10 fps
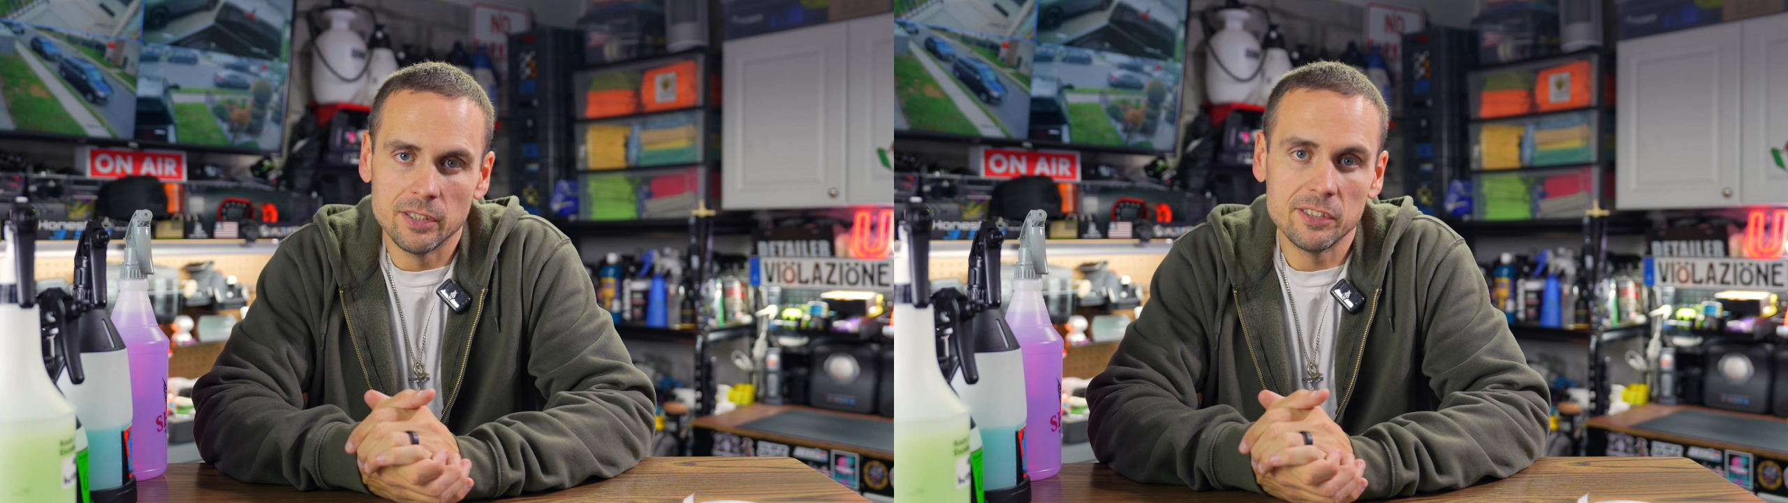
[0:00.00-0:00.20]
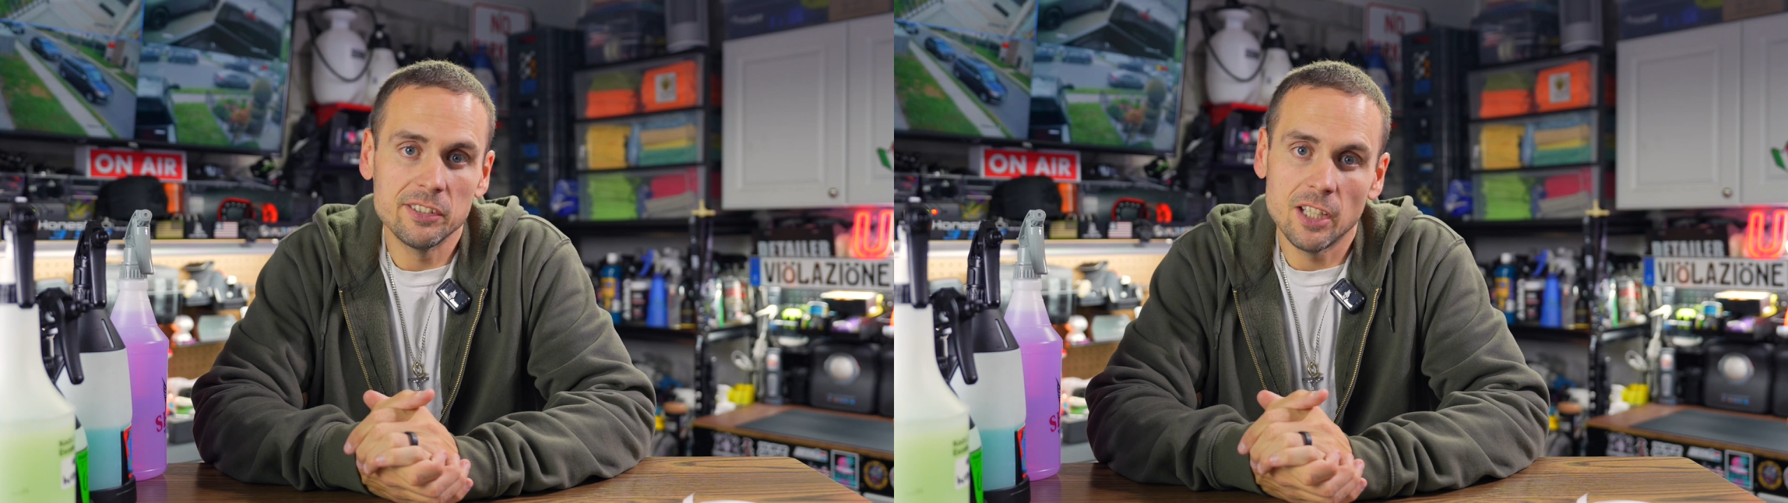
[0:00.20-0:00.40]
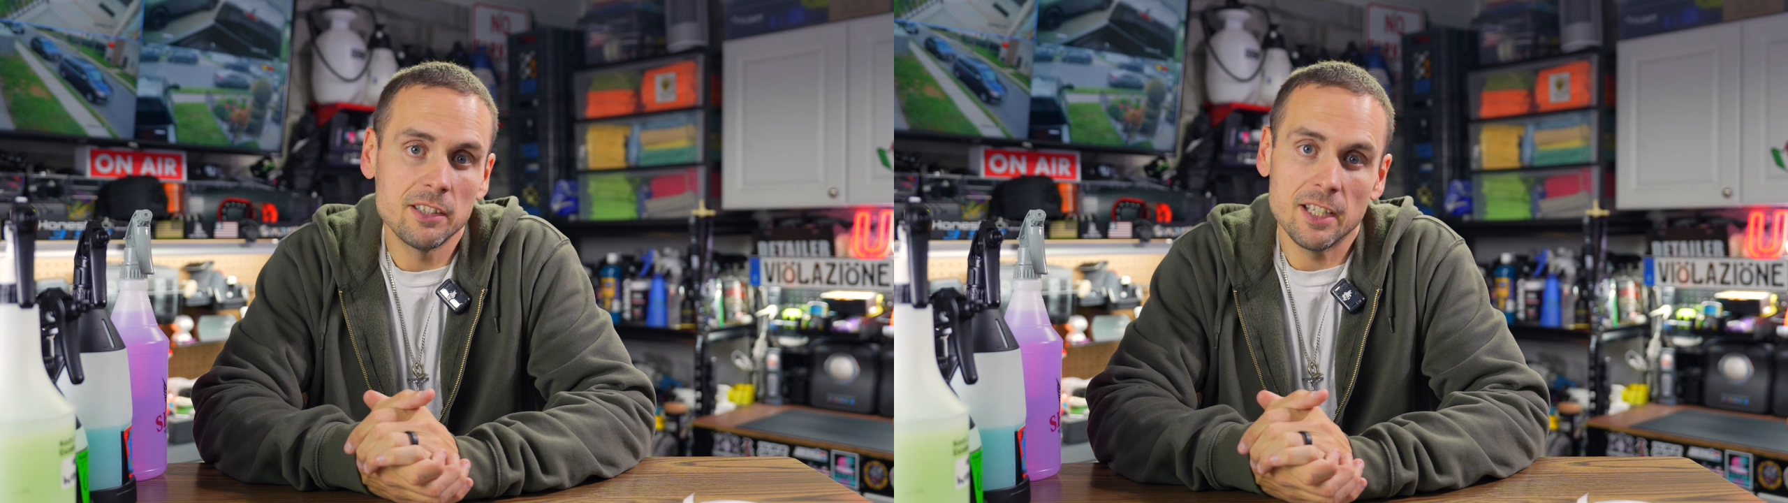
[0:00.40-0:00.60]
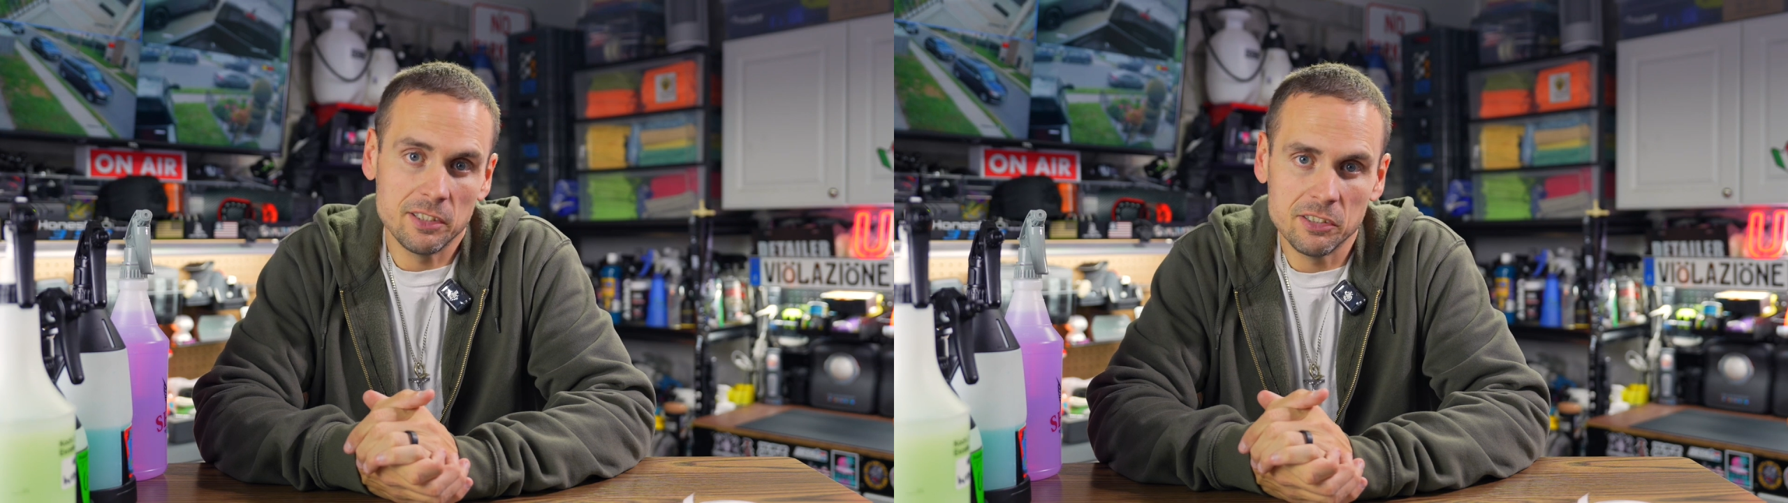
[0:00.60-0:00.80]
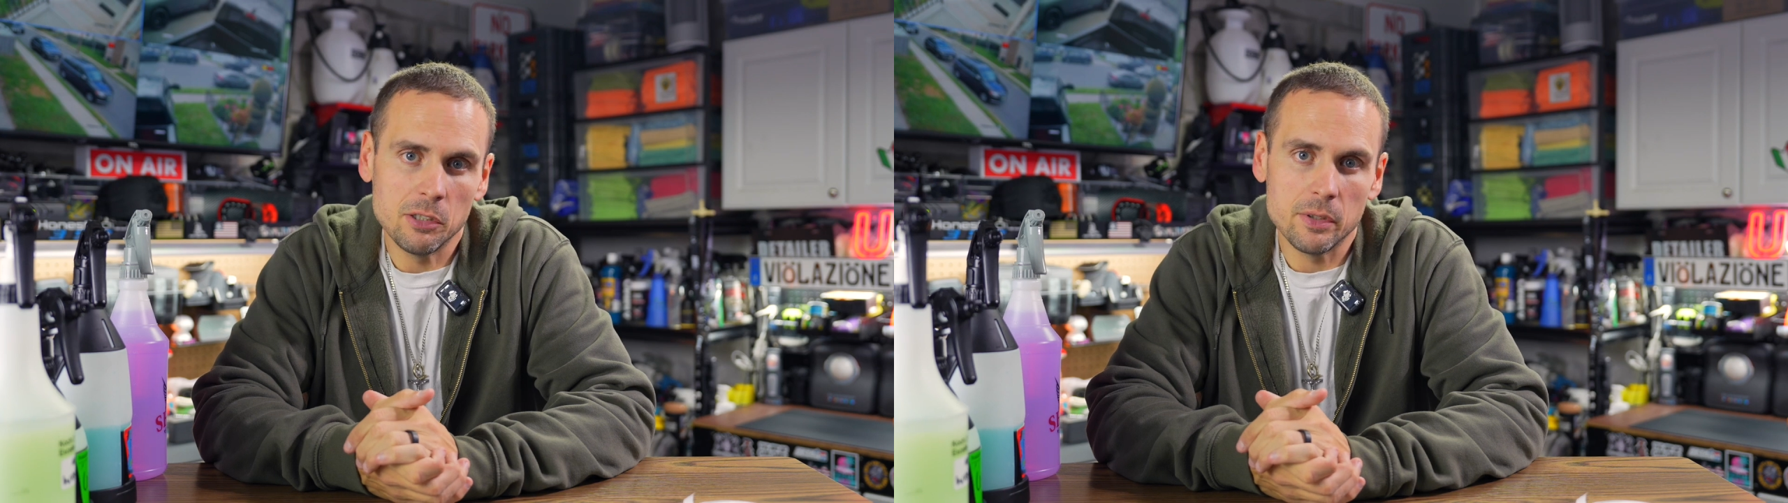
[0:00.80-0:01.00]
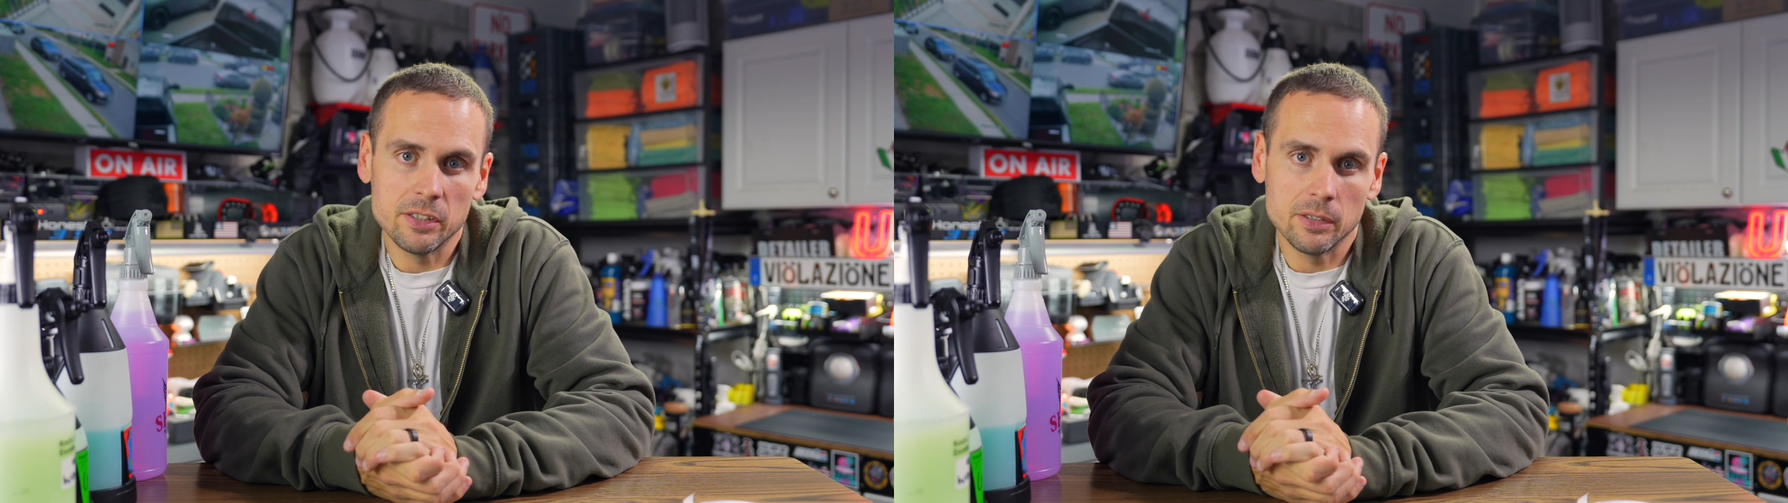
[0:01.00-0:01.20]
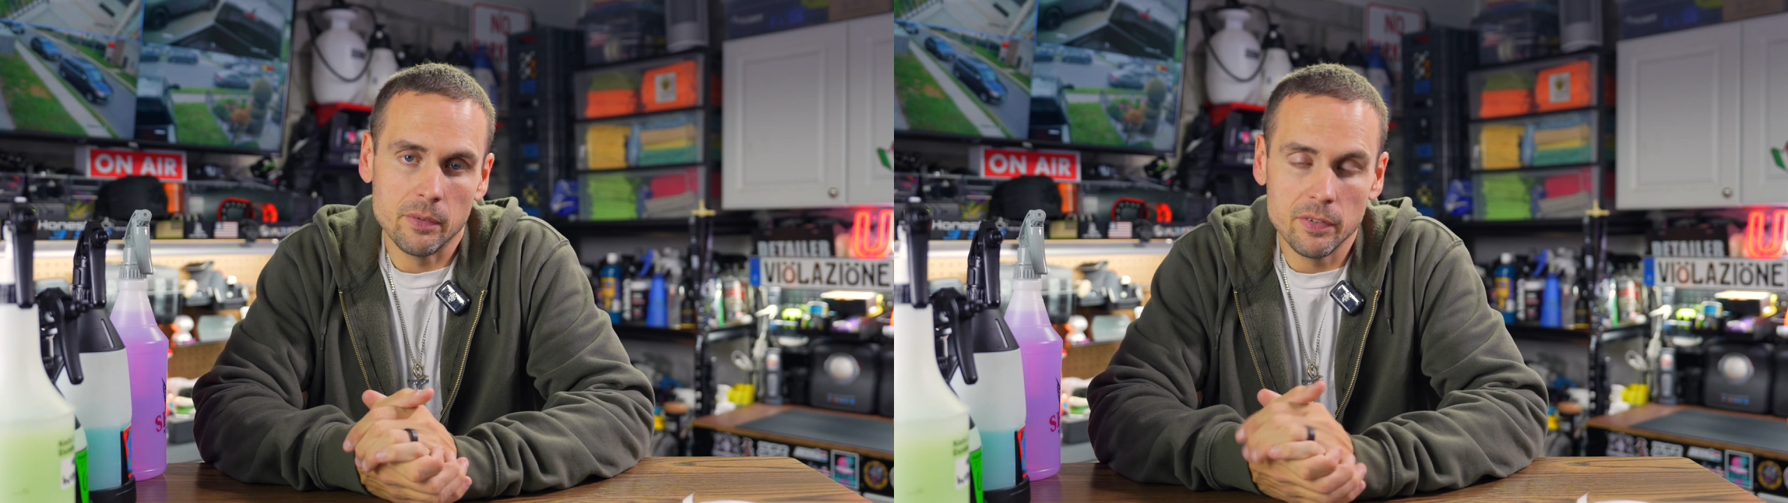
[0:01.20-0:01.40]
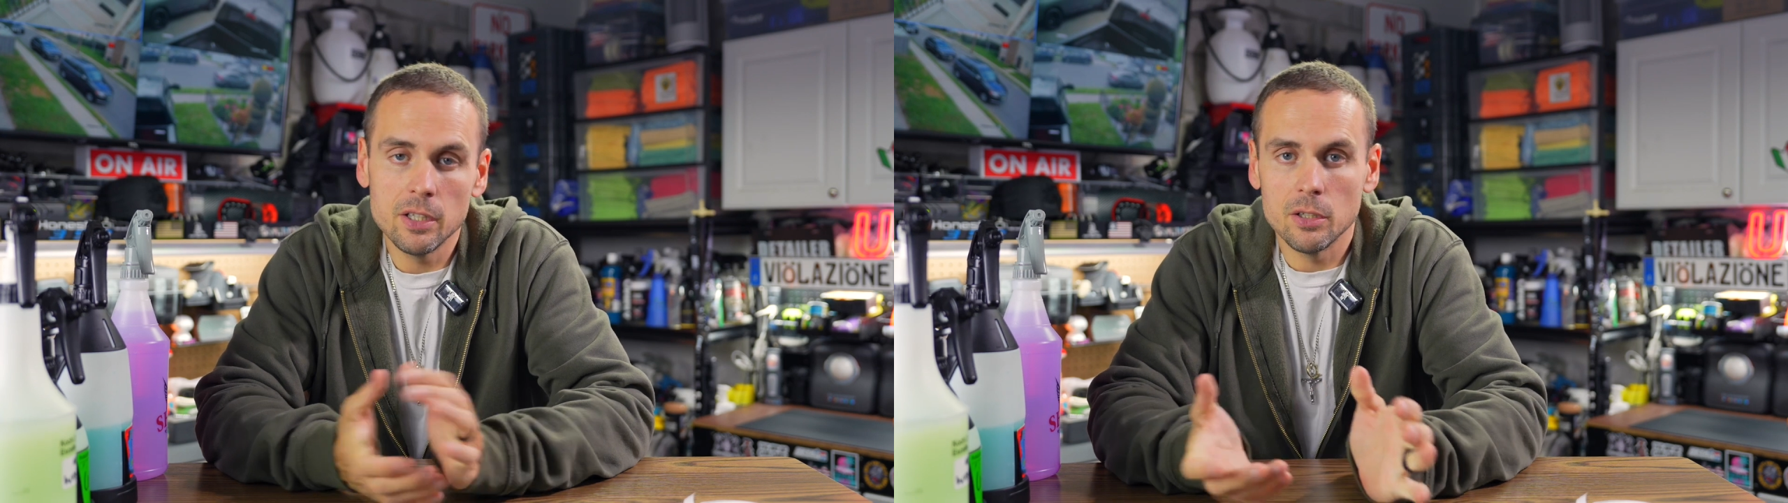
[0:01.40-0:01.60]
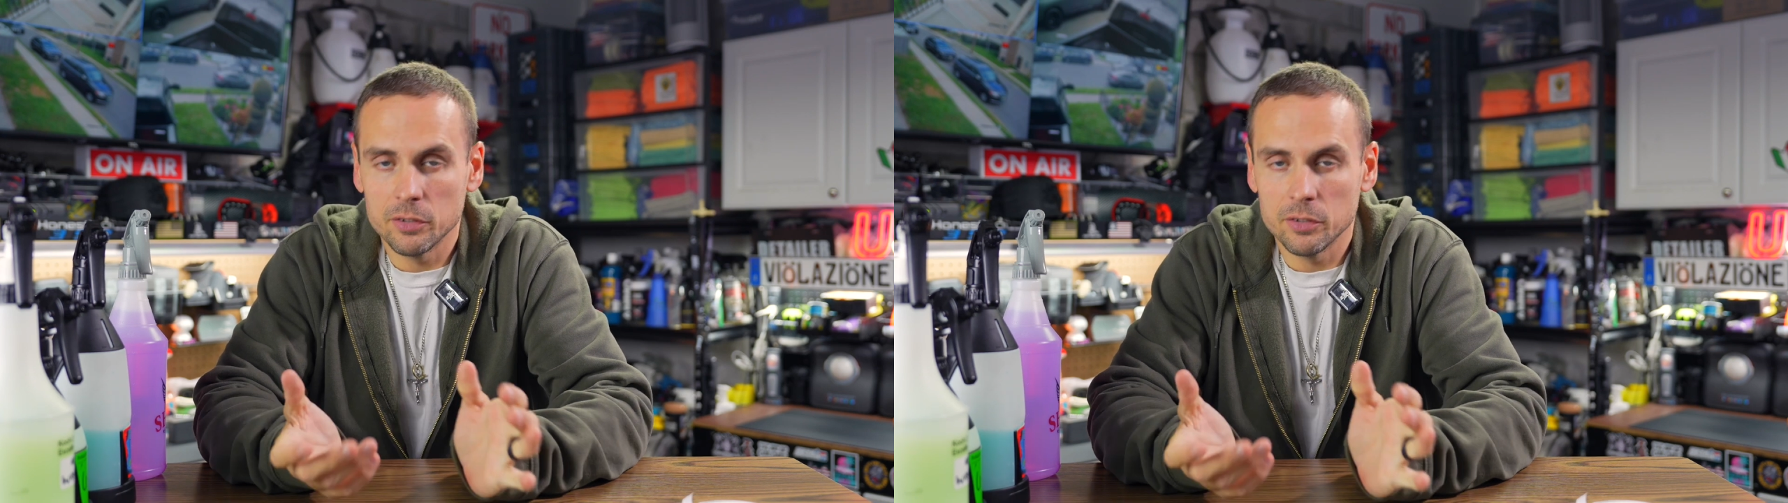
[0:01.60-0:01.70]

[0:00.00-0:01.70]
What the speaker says: This is not that serious of a video.